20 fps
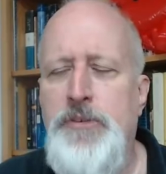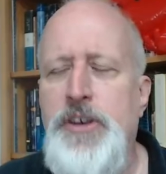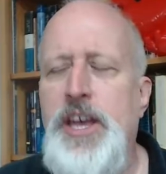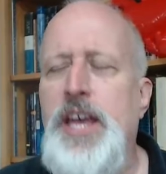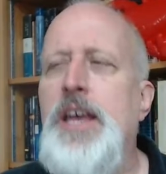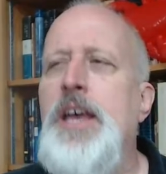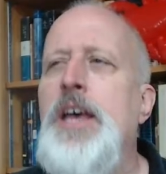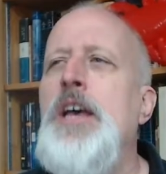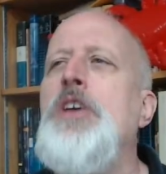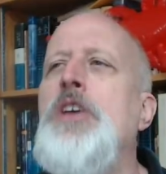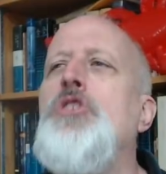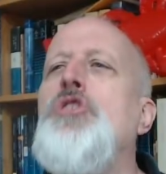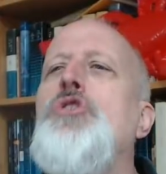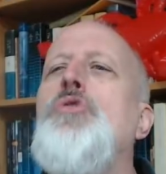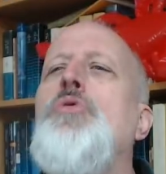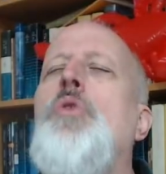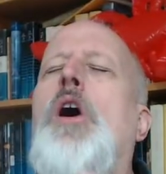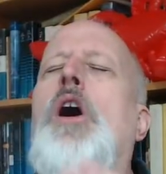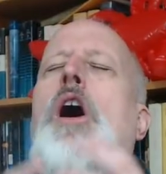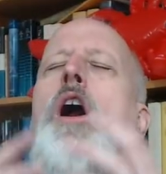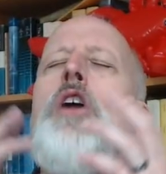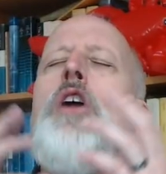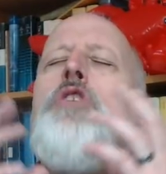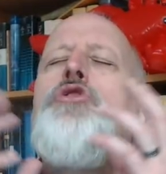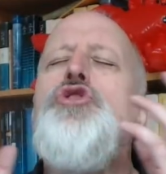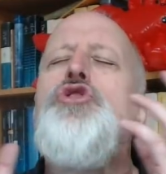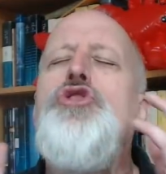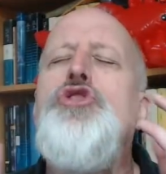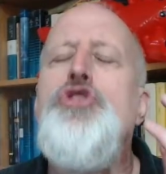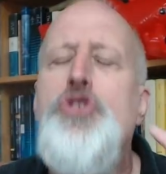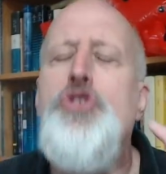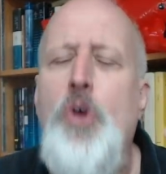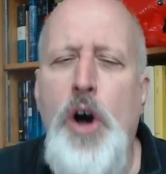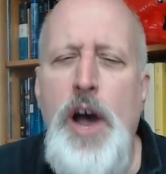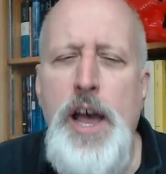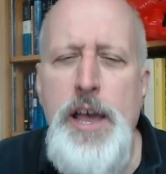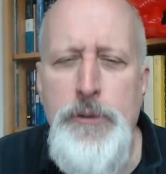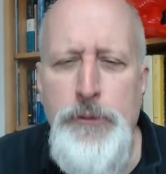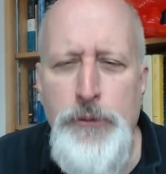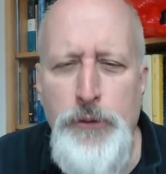of it, you are
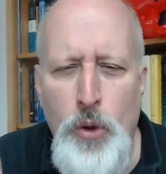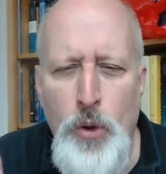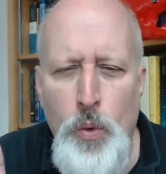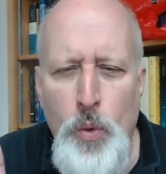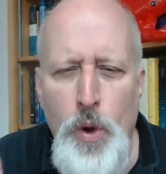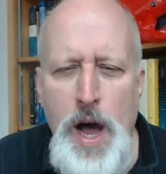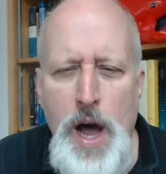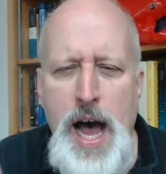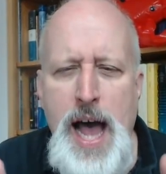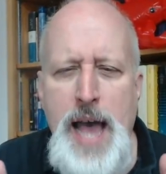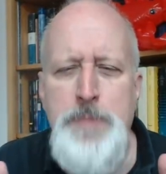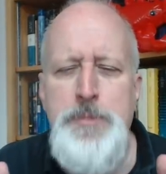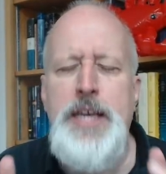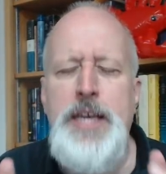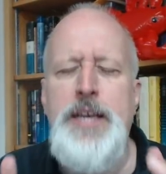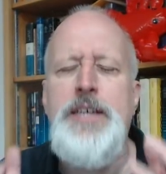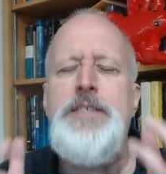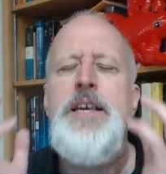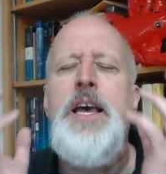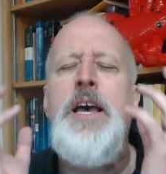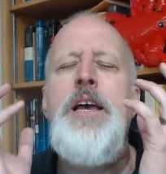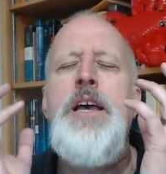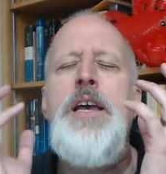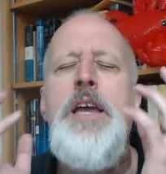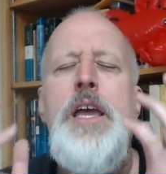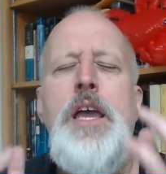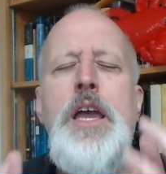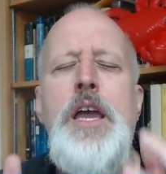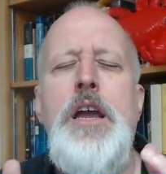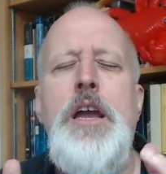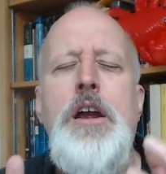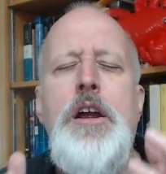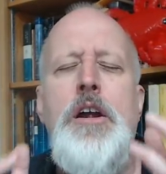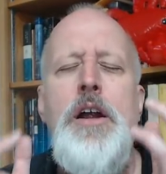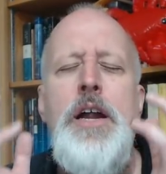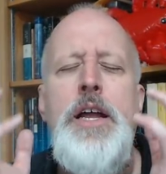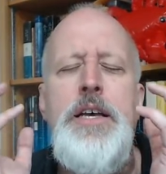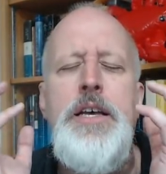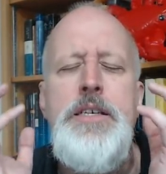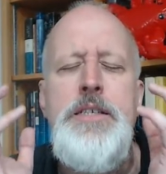joyful. Why? Because
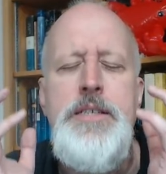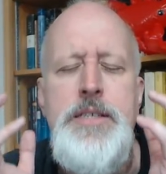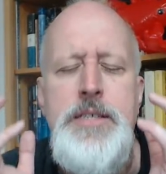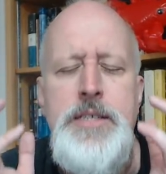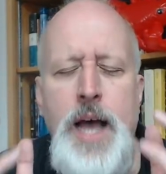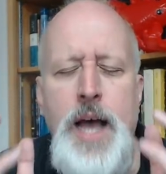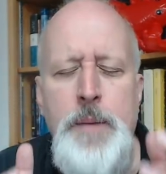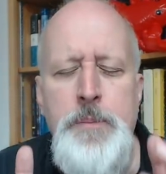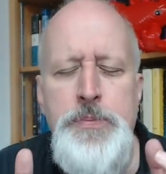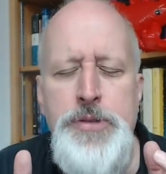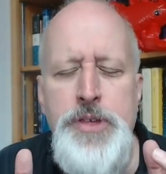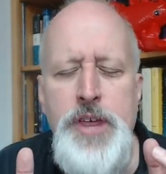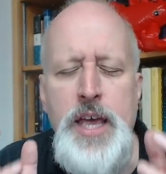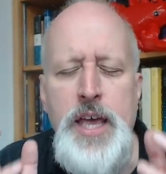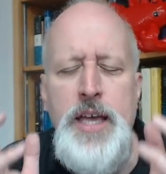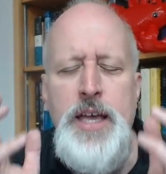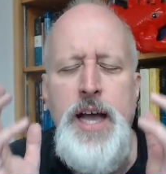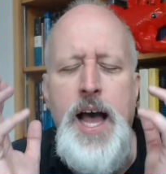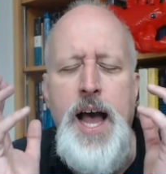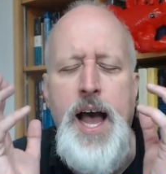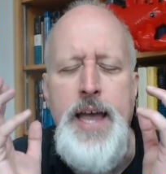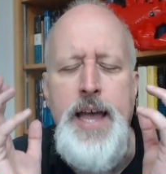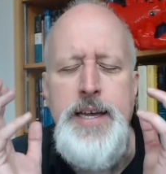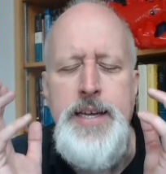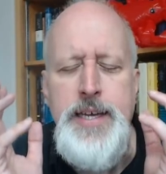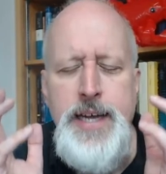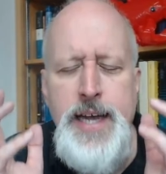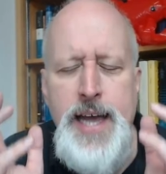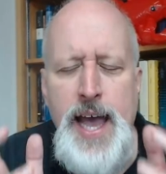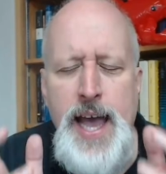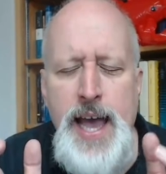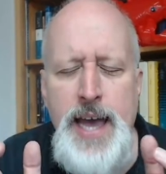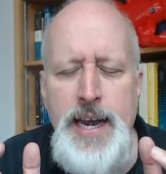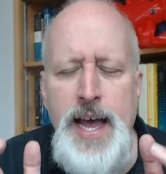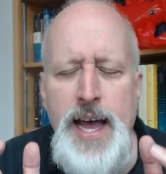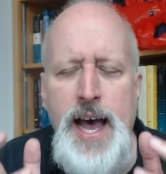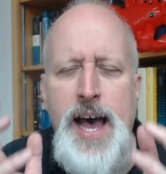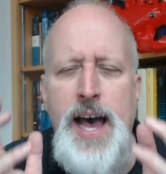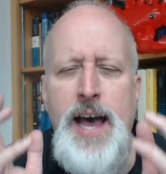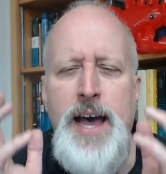here is something I
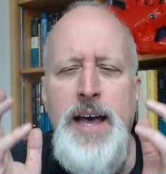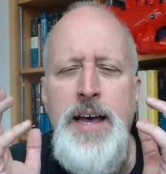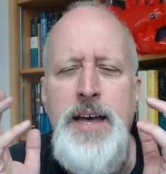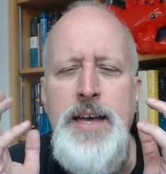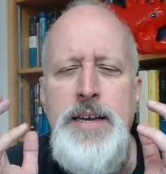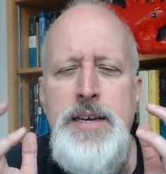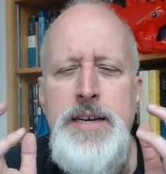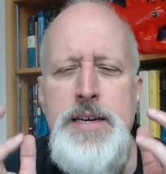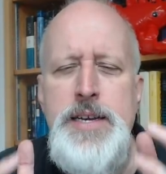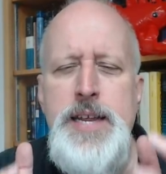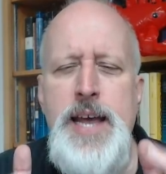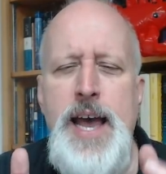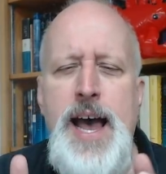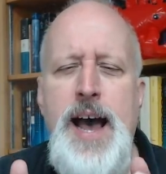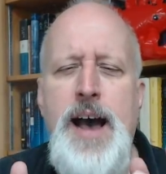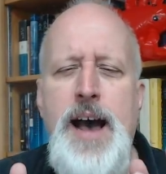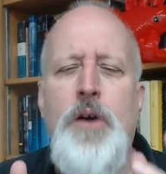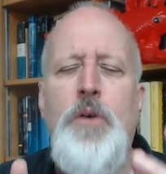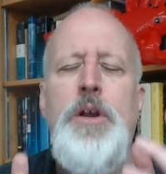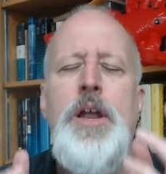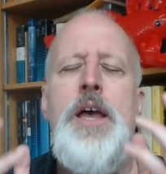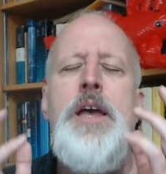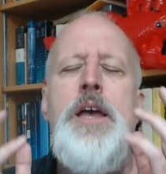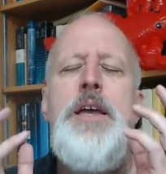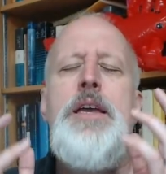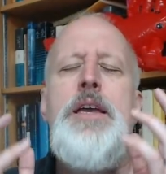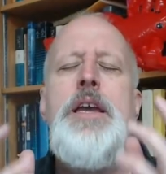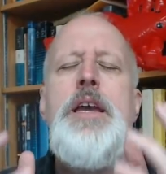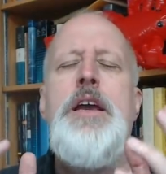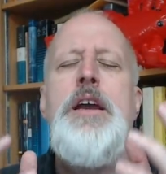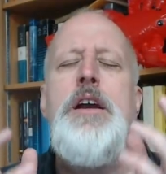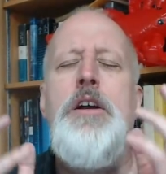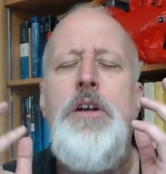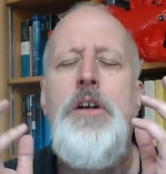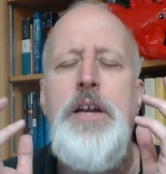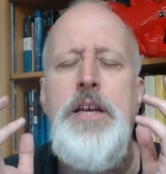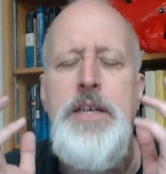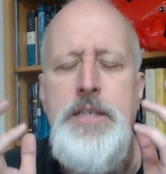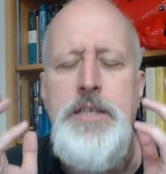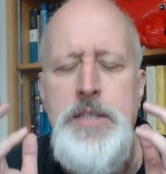cannot doubt. Here
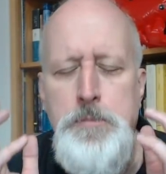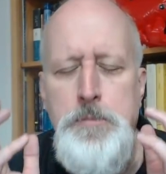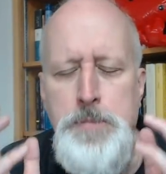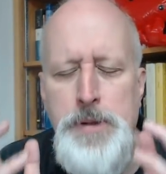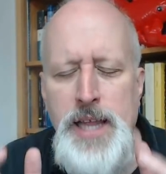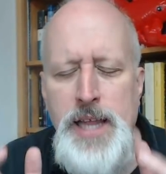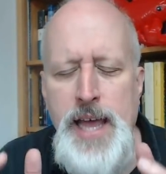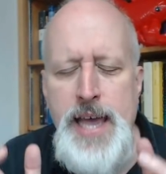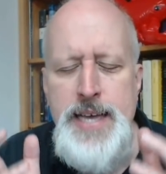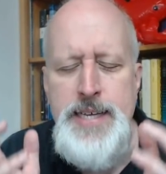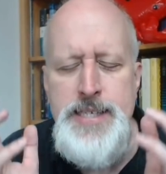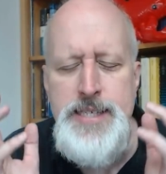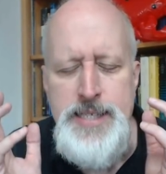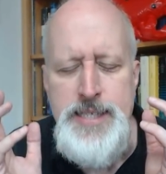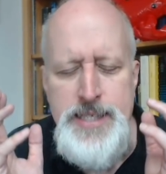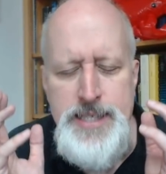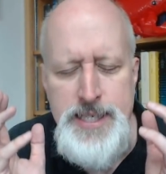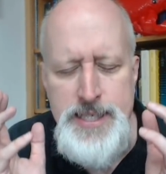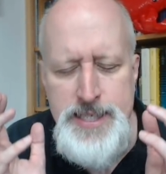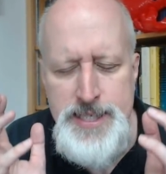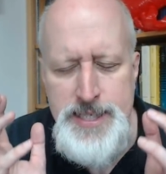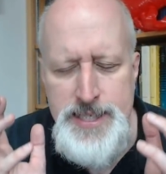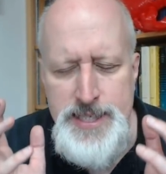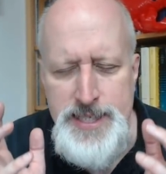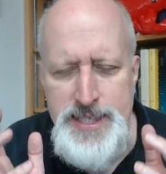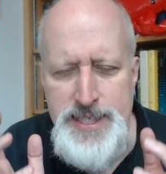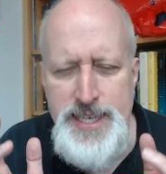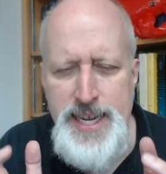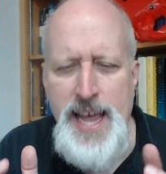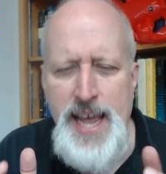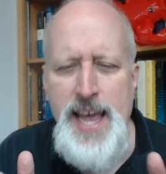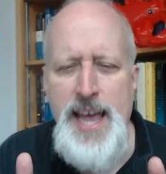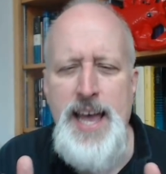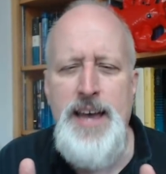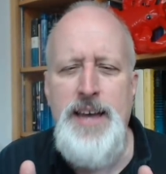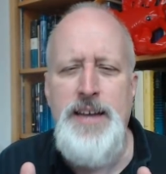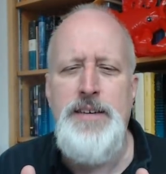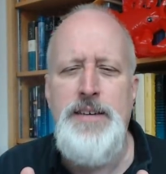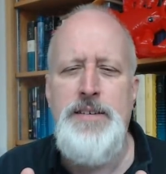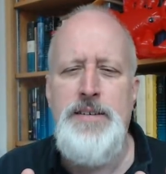is a place to
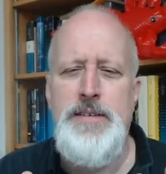stand.